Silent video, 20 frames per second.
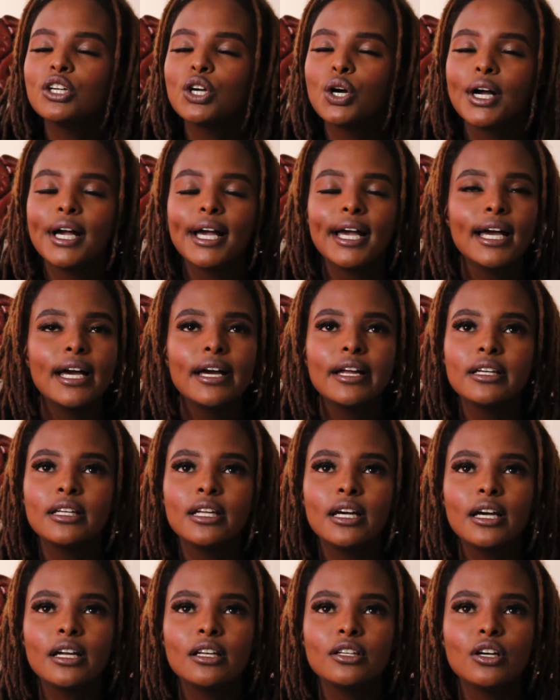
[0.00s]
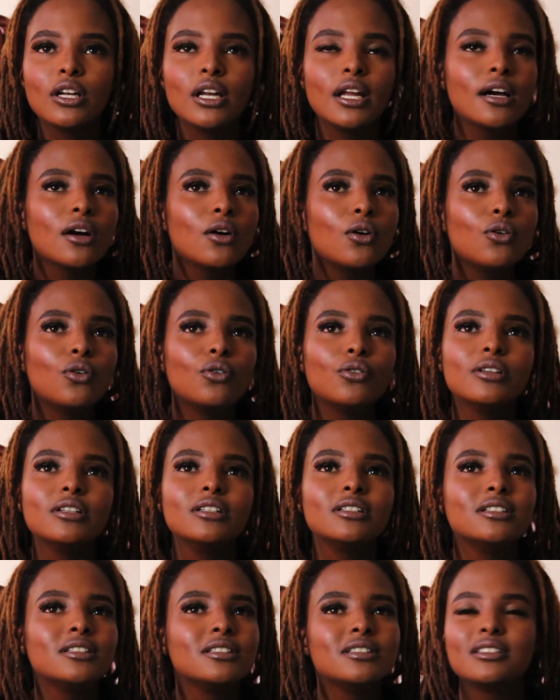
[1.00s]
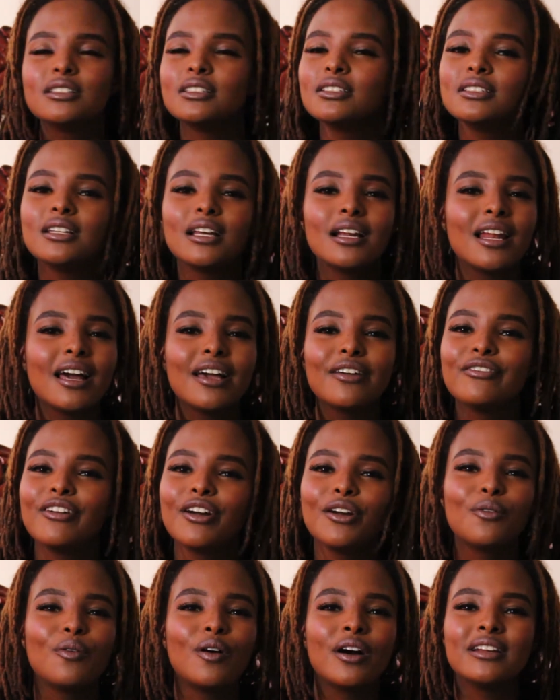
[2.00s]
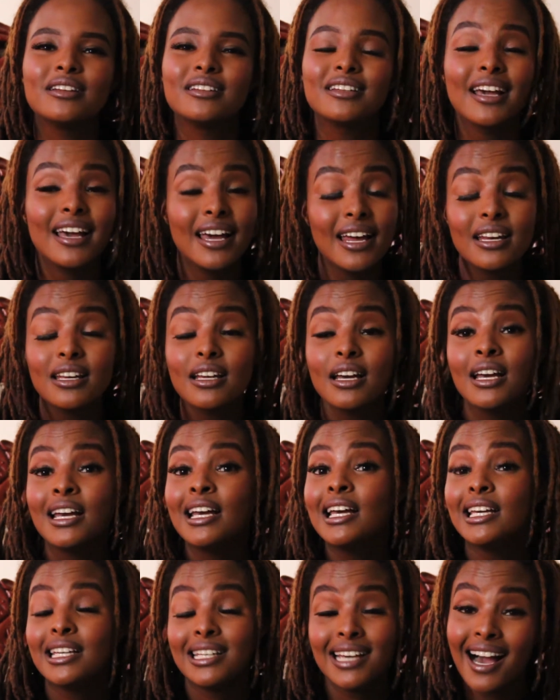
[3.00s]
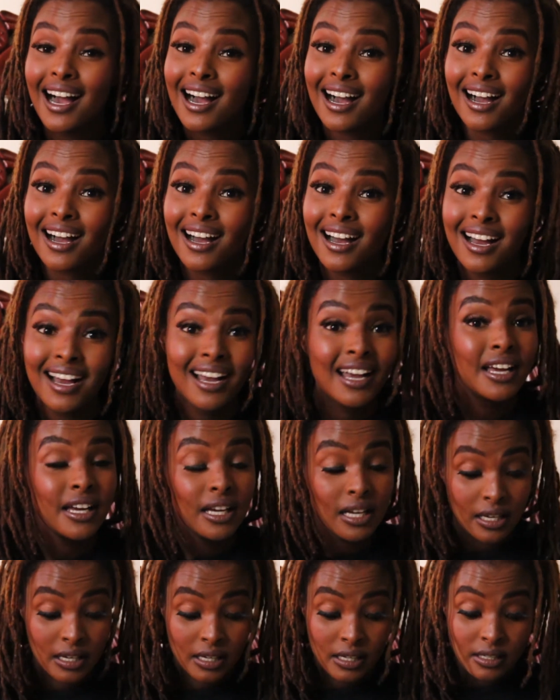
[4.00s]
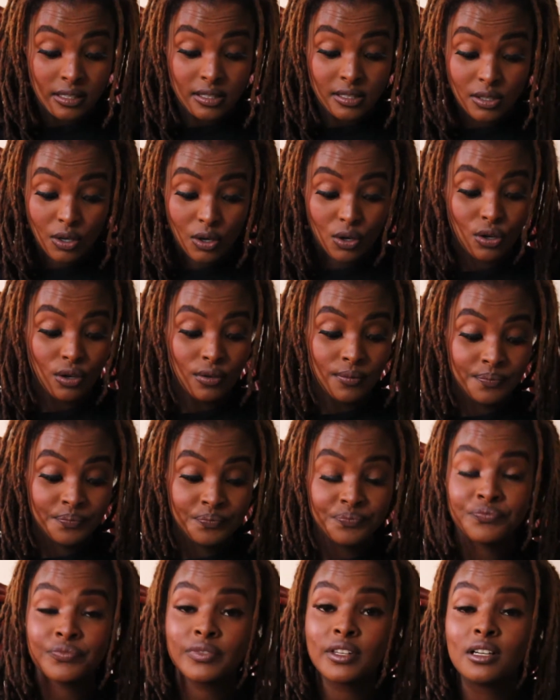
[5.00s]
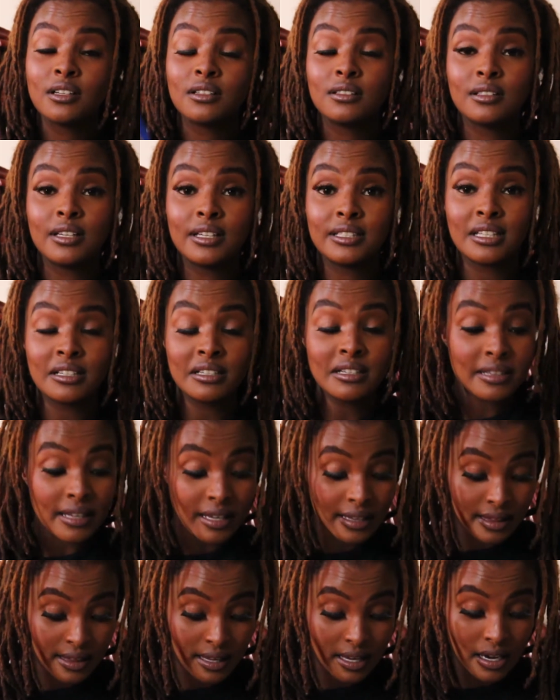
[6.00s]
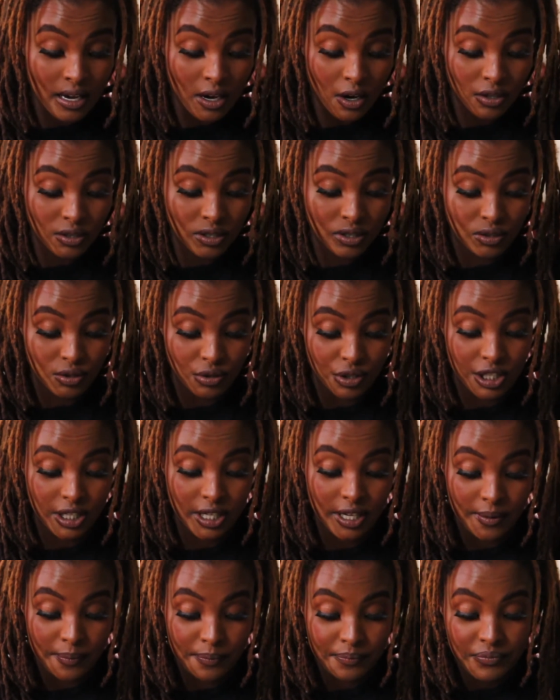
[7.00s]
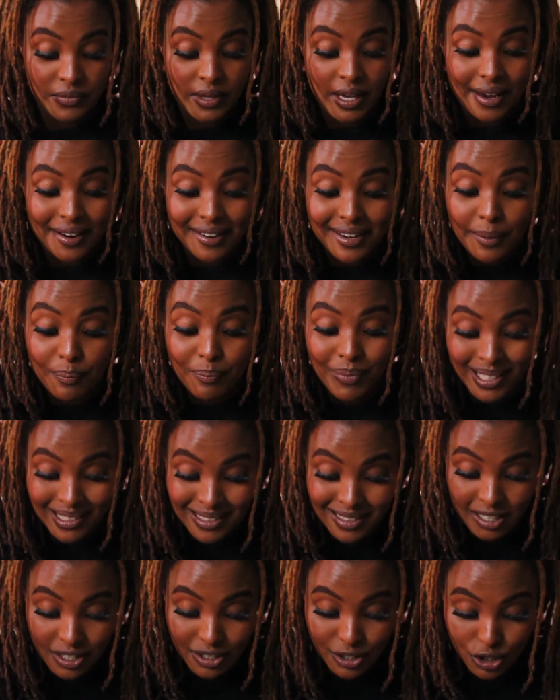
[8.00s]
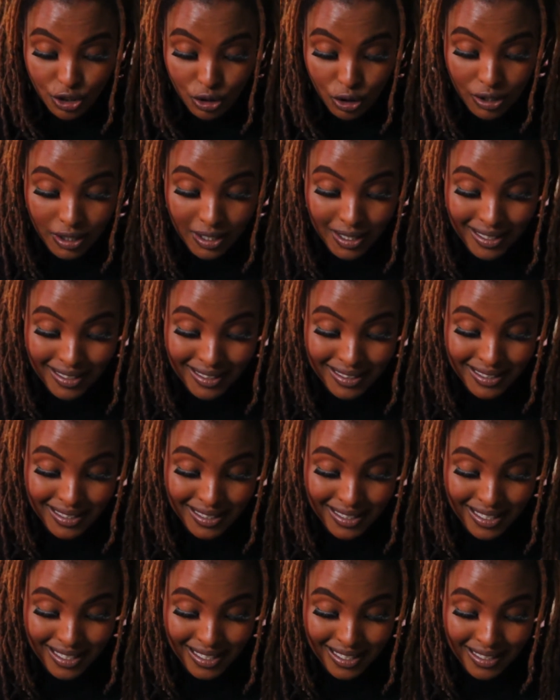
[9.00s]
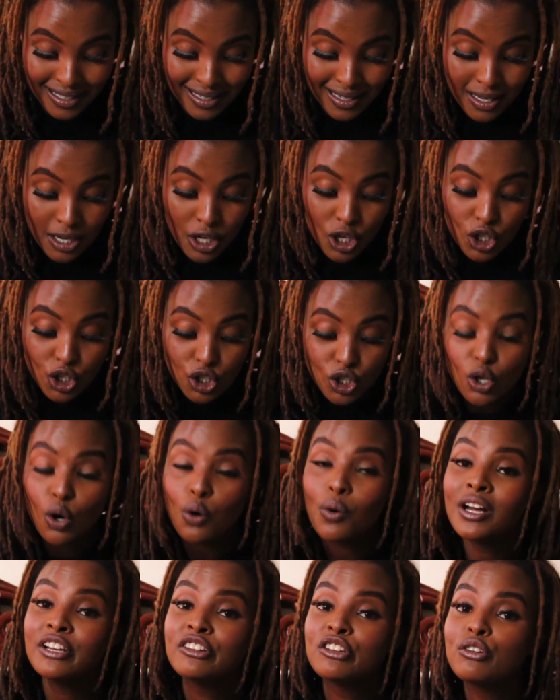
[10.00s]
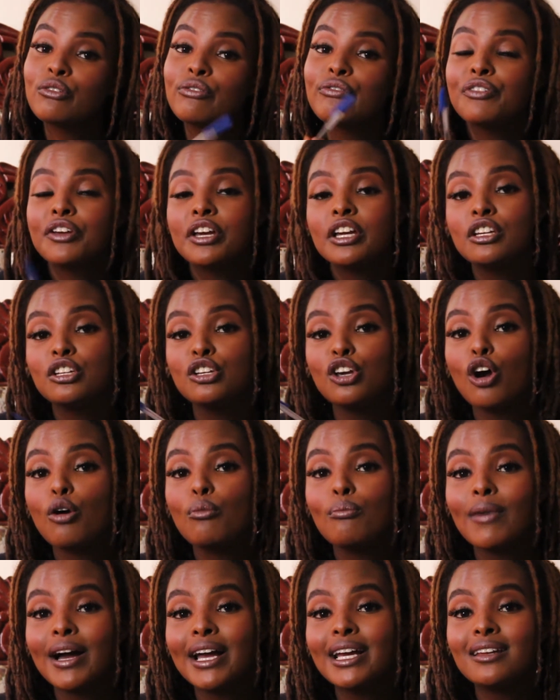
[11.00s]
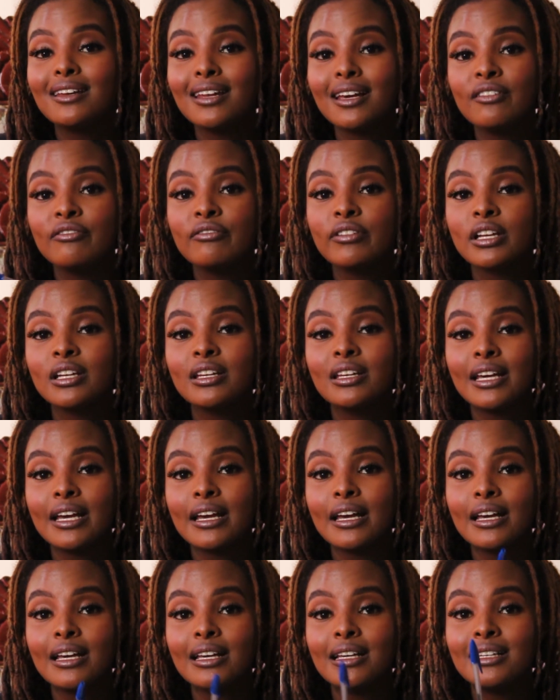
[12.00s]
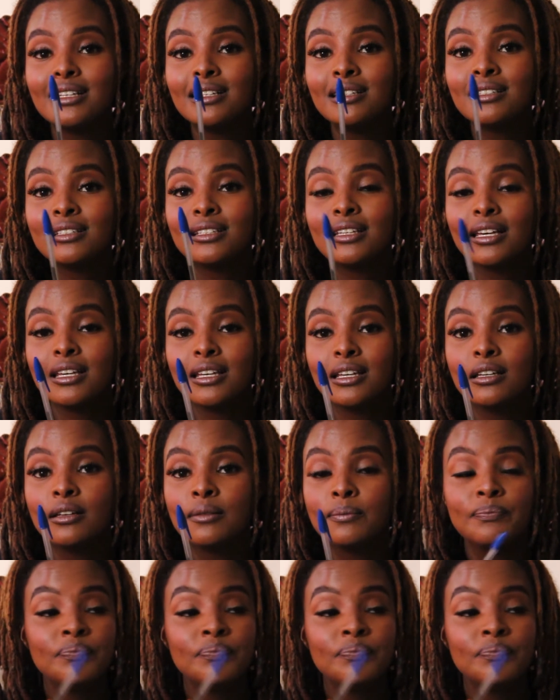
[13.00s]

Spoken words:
your head, and you're like, oh, this is the life I want. And yeah, so there's another thing I wanted to say. Repetition is key. So what you feed your mind every day is key.